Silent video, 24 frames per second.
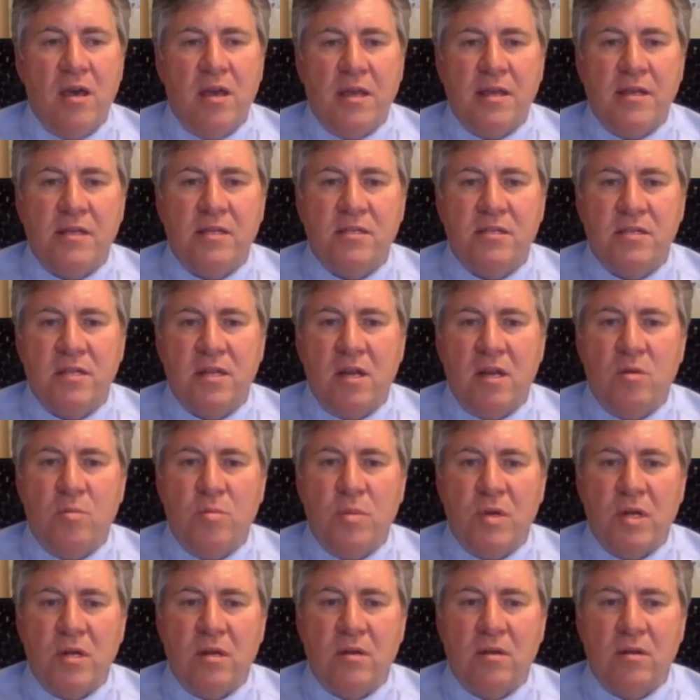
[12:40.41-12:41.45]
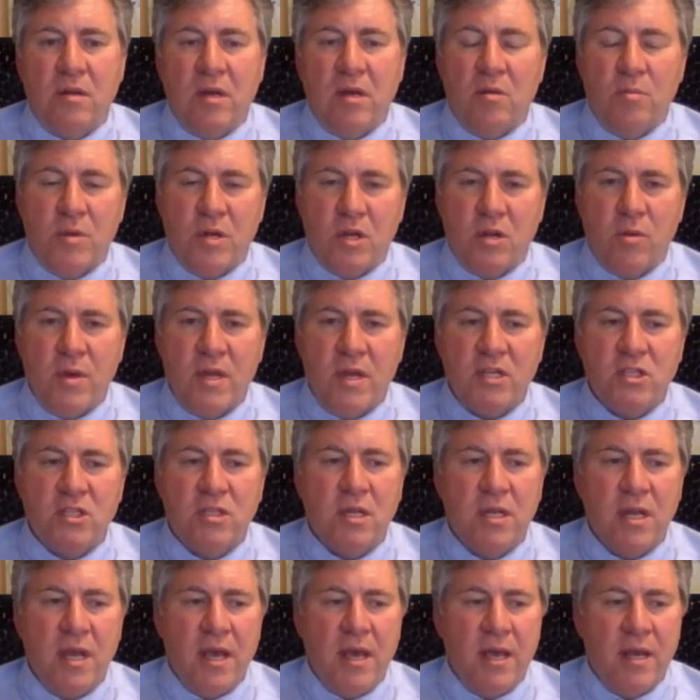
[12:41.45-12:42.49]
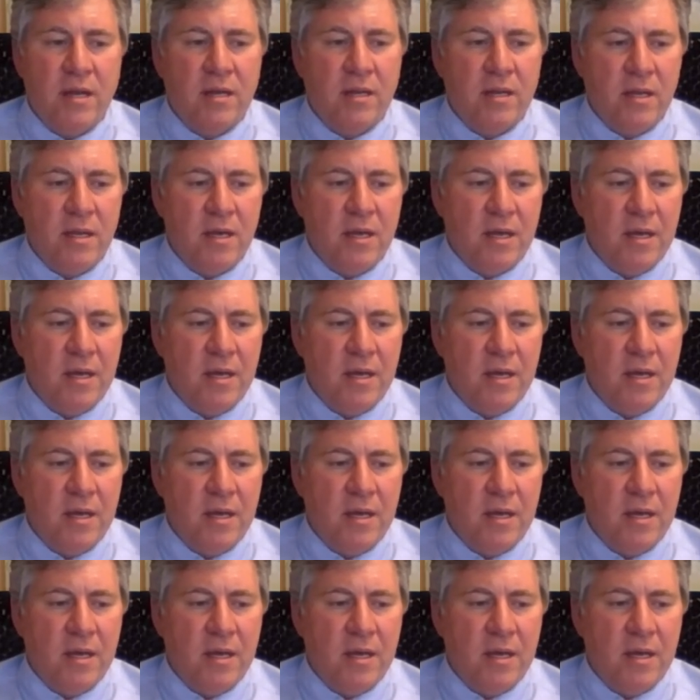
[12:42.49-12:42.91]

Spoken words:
is an open question, and